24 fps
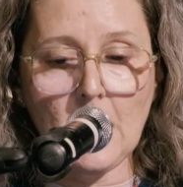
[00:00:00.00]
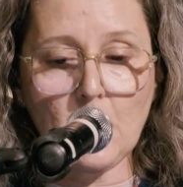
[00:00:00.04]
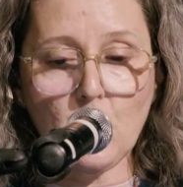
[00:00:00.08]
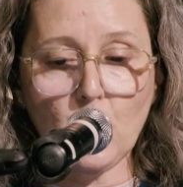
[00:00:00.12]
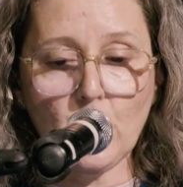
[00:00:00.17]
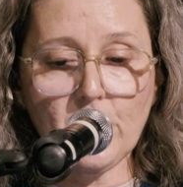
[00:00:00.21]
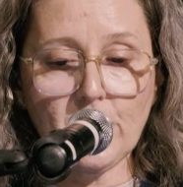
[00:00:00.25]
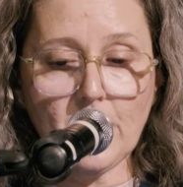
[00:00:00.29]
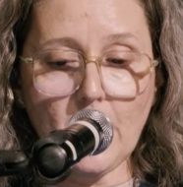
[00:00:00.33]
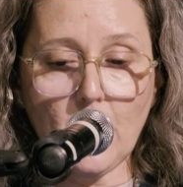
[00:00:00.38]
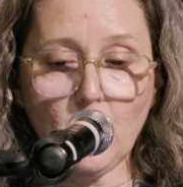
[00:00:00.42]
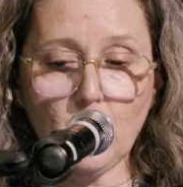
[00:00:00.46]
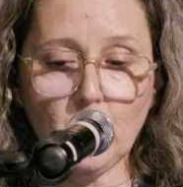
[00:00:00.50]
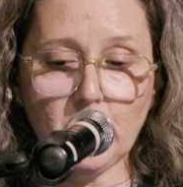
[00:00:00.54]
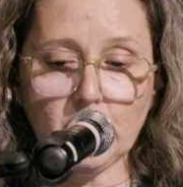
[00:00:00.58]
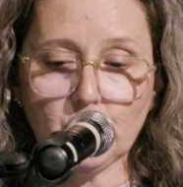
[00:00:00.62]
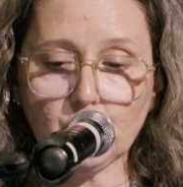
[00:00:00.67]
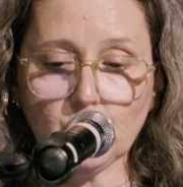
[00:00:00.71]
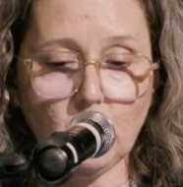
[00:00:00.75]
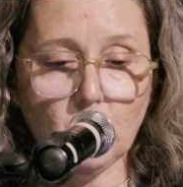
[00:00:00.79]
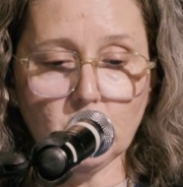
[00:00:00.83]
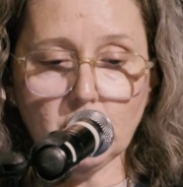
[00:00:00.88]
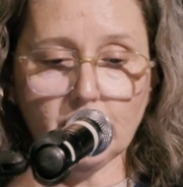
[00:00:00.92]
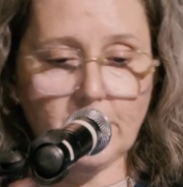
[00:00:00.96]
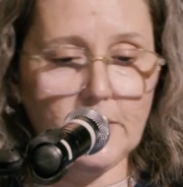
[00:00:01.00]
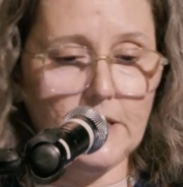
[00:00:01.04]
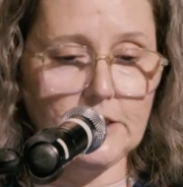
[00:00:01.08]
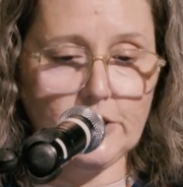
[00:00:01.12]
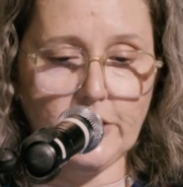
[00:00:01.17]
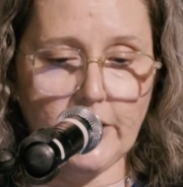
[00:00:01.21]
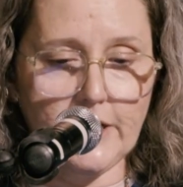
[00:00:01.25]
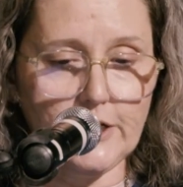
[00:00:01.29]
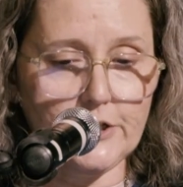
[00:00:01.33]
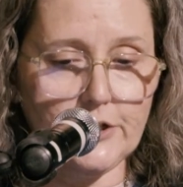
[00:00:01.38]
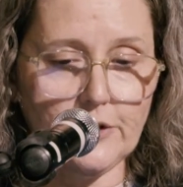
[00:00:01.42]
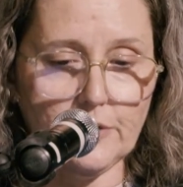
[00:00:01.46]
without which all of the
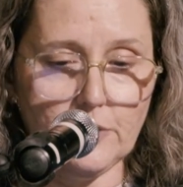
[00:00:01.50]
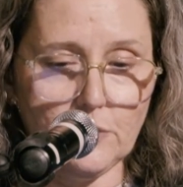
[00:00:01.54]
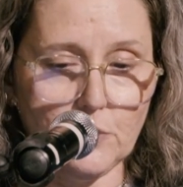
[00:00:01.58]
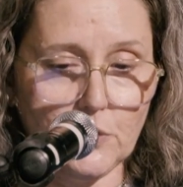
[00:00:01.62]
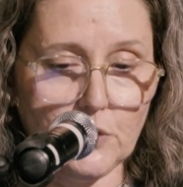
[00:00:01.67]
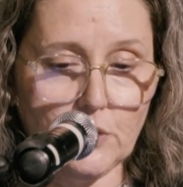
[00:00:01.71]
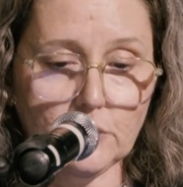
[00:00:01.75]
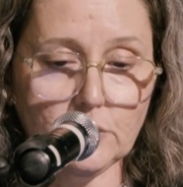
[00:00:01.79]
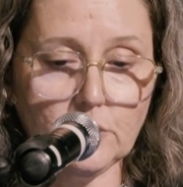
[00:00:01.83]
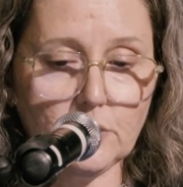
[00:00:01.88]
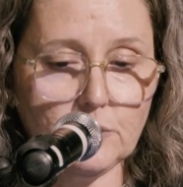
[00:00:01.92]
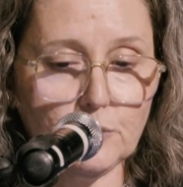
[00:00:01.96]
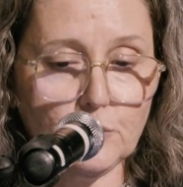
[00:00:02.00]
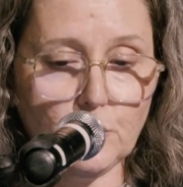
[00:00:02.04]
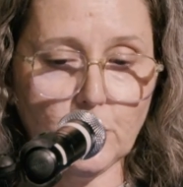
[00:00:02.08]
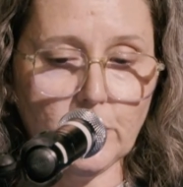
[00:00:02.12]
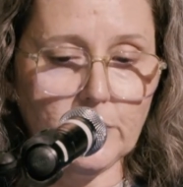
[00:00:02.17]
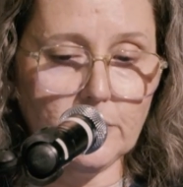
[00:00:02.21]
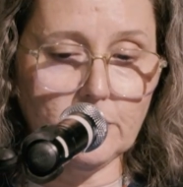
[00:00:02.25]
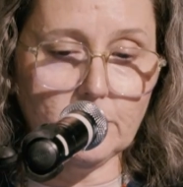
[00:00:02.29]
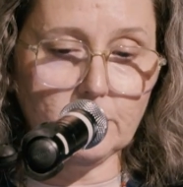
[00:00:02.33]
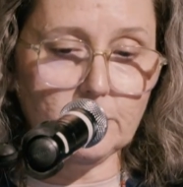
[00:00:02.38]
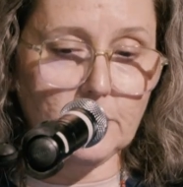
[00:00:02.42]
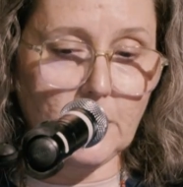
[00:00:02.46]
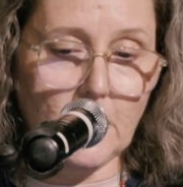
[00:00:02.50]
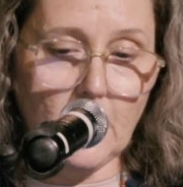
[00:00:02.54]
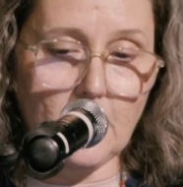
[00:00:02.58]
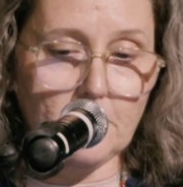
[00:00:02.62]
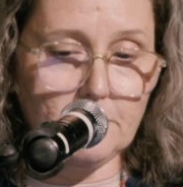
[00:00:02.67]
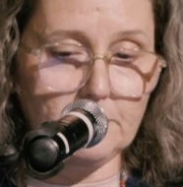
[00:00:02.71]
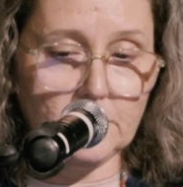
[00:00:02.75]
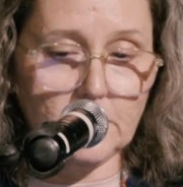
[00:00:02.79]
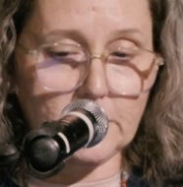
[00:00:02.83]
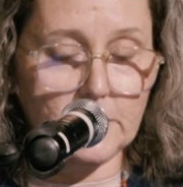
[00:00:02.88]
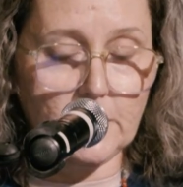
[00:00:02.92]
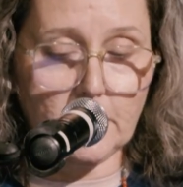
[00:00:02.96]
education in the world wouldn't
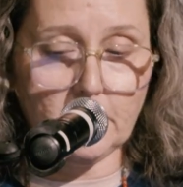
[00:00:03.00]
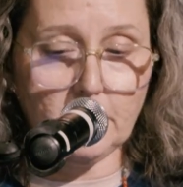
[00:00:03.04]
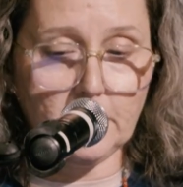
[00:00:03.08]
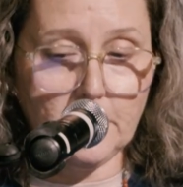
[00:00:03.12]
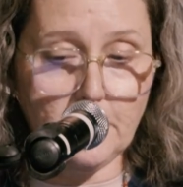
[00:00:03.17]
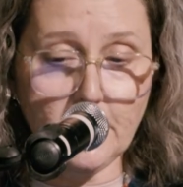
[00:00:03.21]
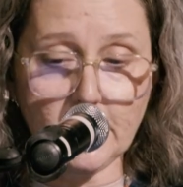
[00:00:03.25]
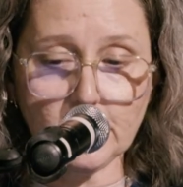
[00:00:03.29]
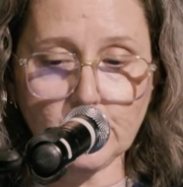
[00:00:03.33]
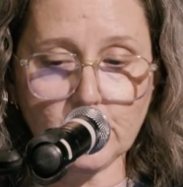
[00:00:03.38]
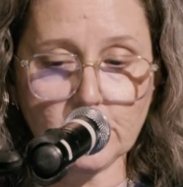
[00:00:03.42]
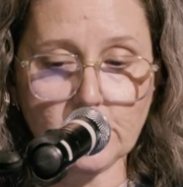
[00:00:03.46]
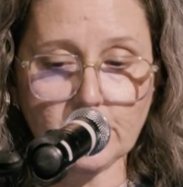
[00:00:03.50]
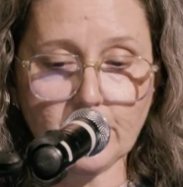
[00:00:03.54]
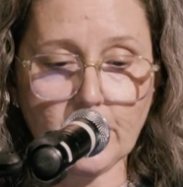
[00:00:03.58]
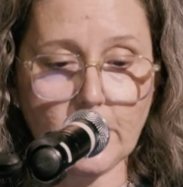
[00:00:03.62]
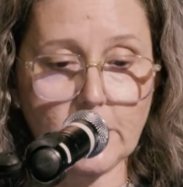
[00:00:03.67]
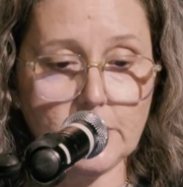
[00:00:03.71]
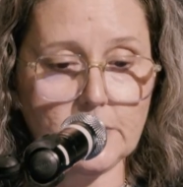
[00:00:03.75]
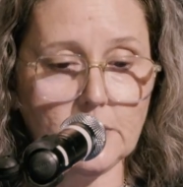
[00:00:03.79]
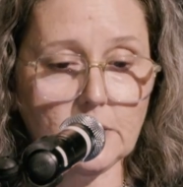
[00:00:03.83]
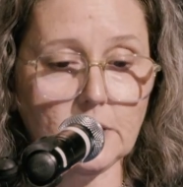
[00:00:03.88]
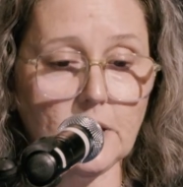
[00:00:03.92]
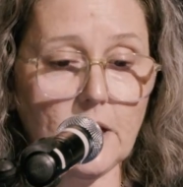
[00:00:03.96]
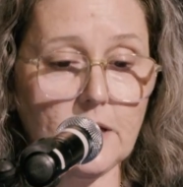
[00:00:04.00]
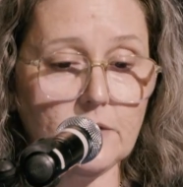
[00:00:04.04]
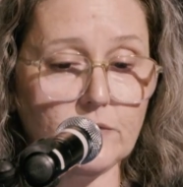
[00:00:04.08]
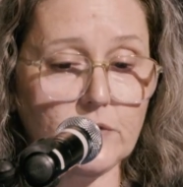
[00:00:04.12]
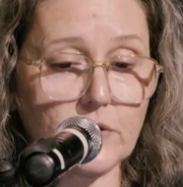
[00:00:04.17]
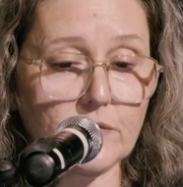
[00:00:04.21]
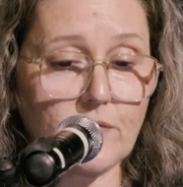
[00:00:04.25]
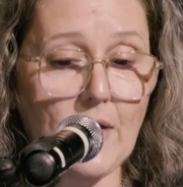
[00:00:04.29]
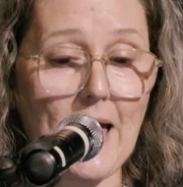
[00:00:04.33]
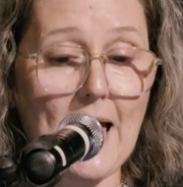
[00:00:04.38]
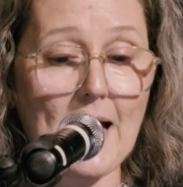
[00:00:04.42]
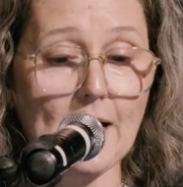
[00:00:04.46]
come to terribly much as far as the
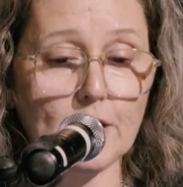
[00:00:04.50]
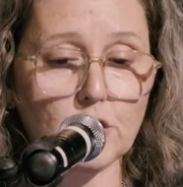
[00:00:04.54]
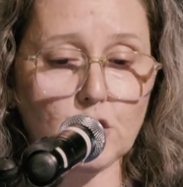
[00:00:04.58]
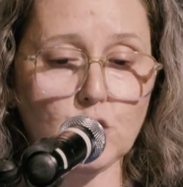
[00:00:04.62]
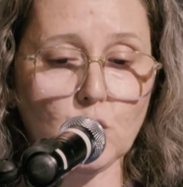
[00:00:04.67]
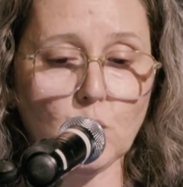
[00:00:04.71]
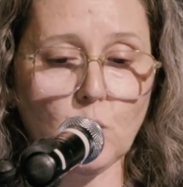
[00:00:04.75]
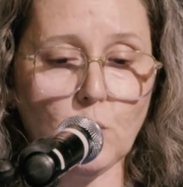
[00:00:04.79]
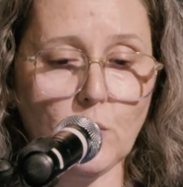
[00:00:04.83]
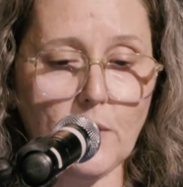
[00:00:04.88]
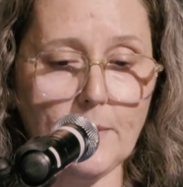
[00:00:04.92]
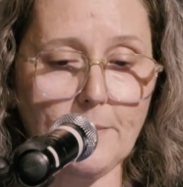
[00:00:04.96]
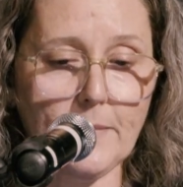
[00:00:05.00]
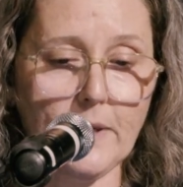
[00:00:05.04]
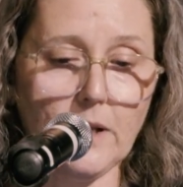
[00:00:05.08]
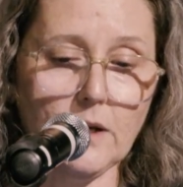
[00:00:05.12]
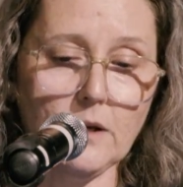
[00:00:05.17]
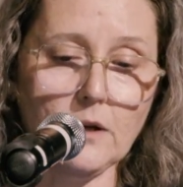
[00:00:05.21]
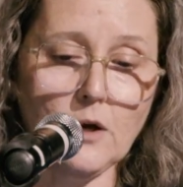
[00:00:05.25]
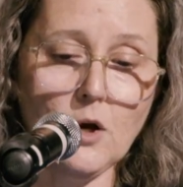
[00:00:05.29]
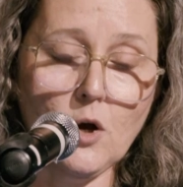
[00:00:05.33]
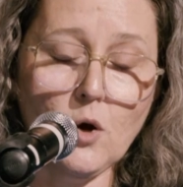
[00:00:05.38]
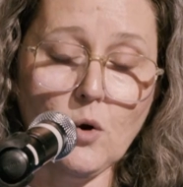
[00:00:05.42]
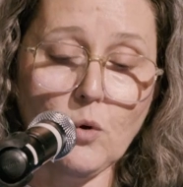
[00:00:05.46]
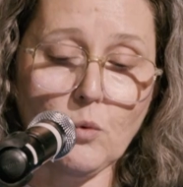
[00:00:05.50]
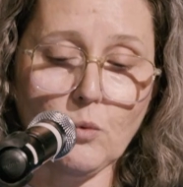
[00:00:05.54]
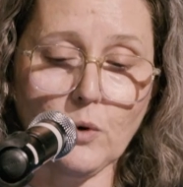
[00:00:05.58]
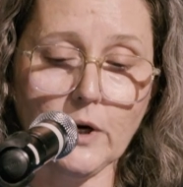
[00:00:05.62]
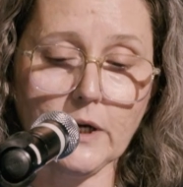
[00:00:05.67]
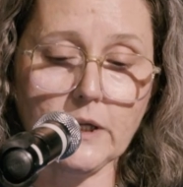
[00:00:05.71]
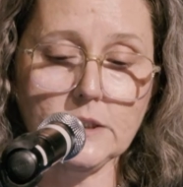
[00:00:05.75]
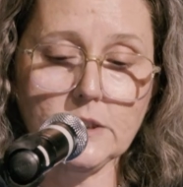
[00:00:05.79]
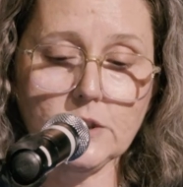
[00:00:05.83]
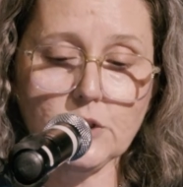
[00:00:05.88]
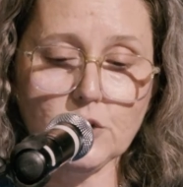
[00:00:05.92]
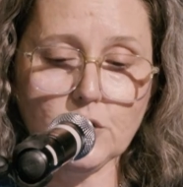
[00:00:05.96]
lives of actual women were
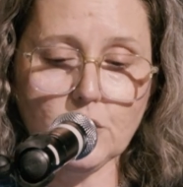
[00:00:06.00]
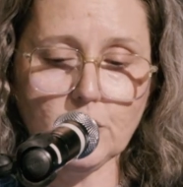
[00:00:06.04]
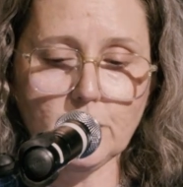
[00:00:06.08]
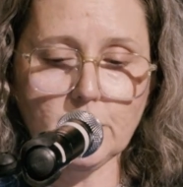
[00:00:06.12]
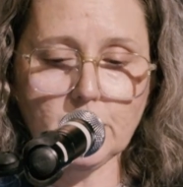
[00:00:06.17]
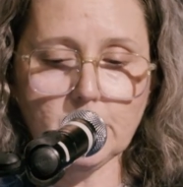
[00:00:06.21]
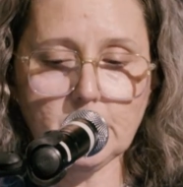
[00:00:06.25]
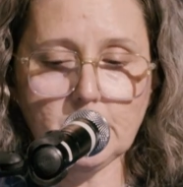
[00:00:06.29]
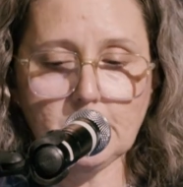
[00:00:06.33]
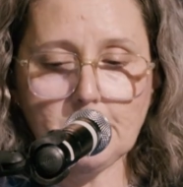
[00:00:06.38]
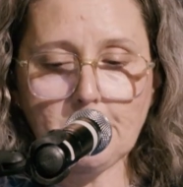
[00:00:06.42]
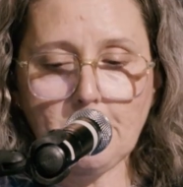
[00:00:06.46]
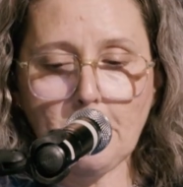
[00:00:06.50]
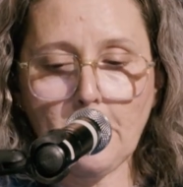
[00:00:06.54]
concerned.